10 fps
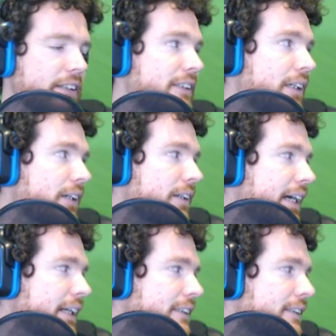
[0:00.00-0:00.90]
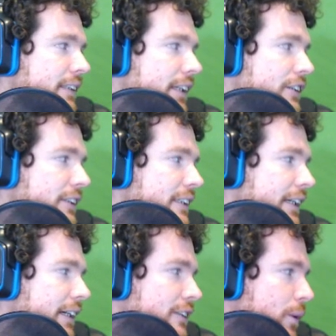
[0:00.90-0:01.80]
So that's
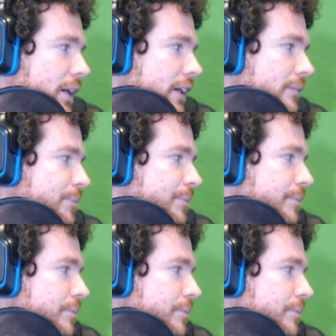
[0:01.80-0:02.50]
interesting as well.